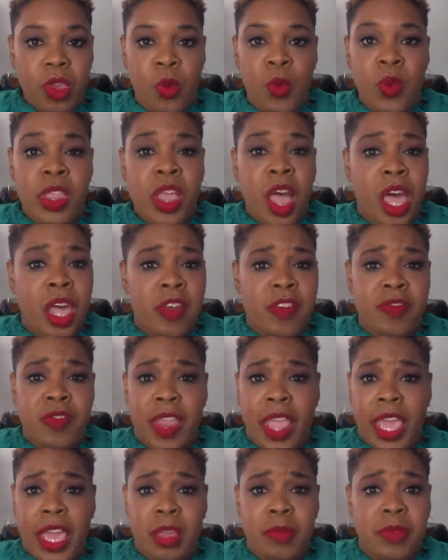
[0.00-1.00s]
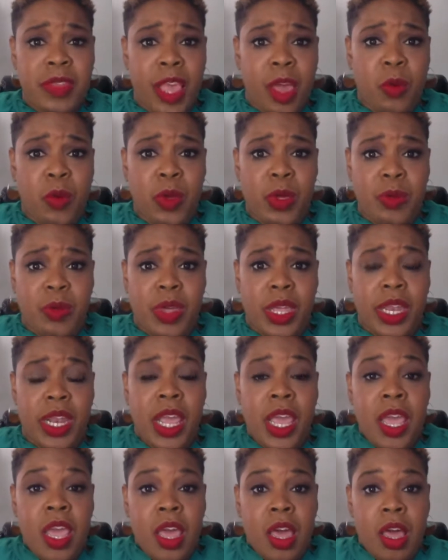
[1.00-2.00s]
We thought of names that we
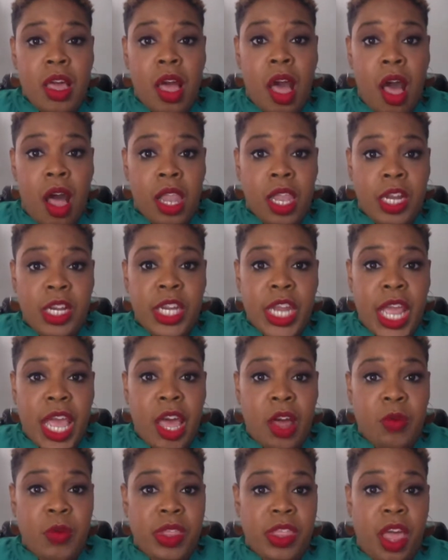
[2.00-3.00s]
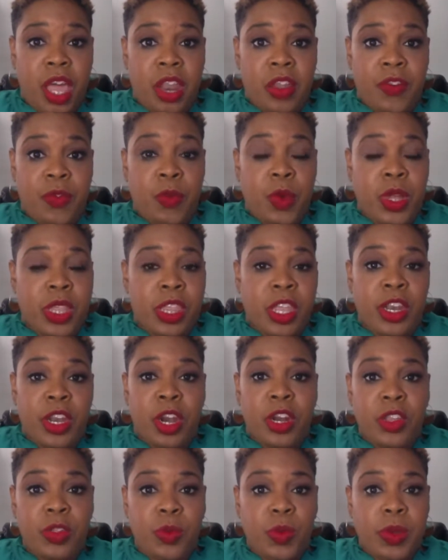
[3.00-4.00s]
would call our child. We thought of what the
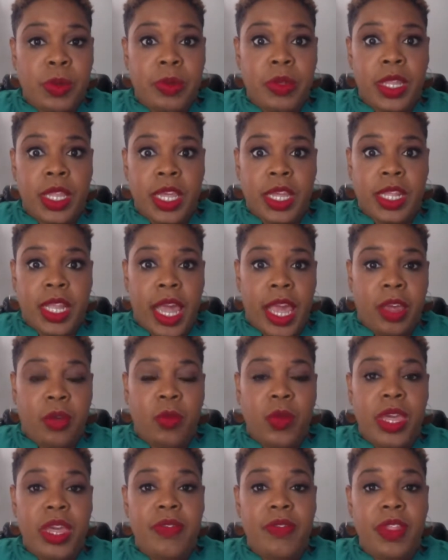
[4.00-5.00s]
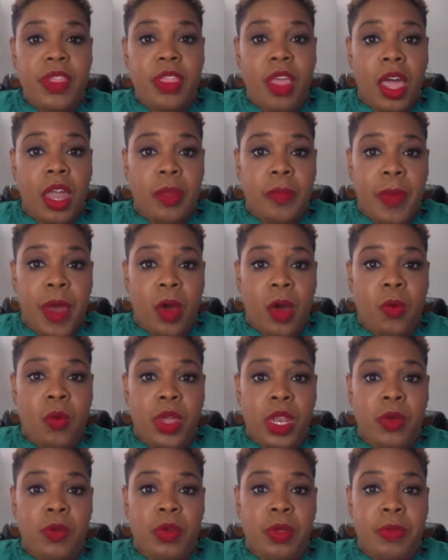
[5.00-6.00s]
nursery would look like. We even thought about
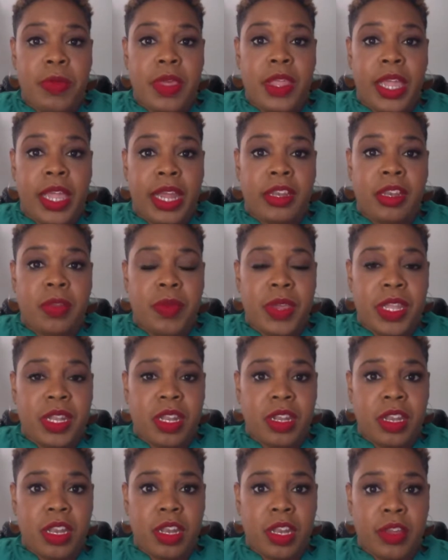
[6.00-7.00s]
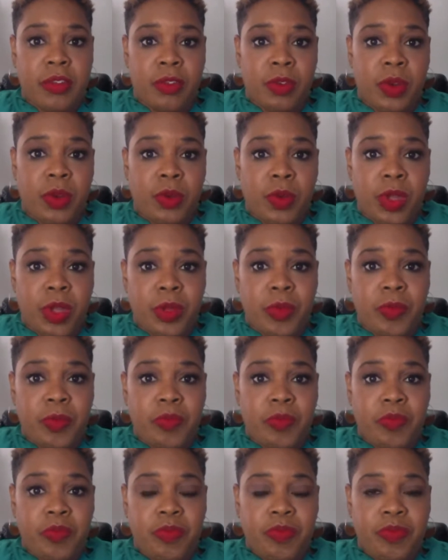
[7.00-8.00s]
what it would be like to be in the delivery room.
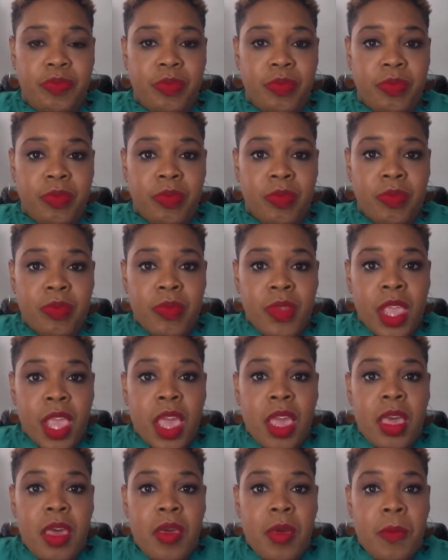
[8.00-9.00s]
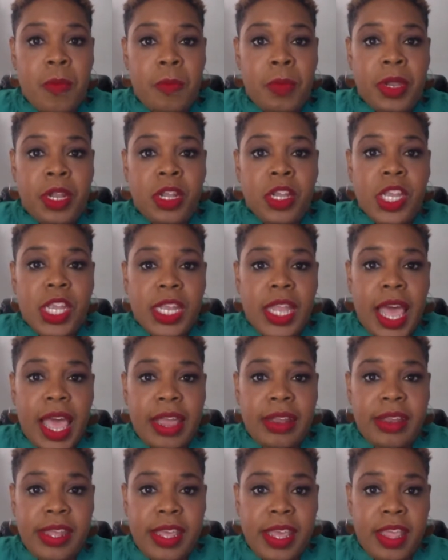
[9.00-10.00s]
But on
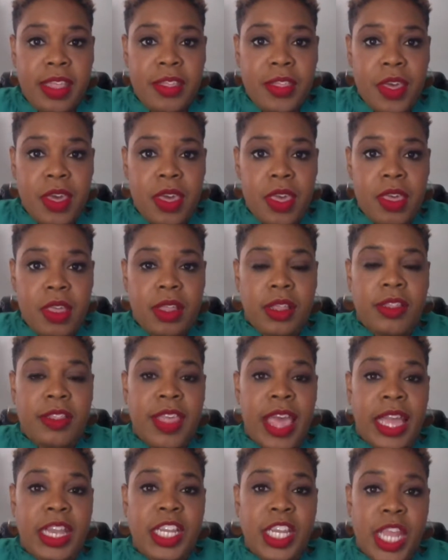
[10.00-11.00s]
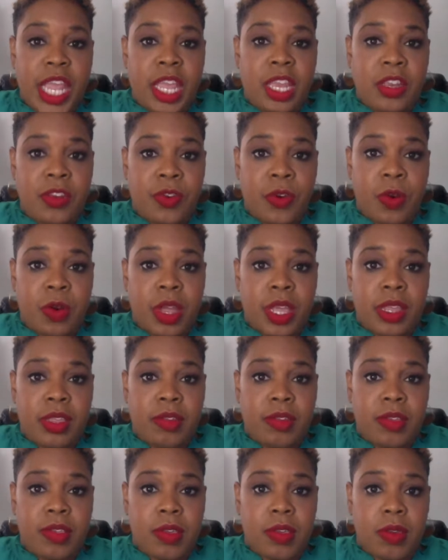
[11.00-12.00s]
July 10th, that changed for
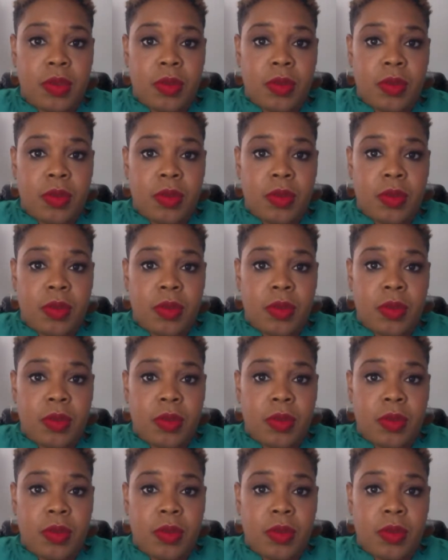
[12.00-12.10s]
us.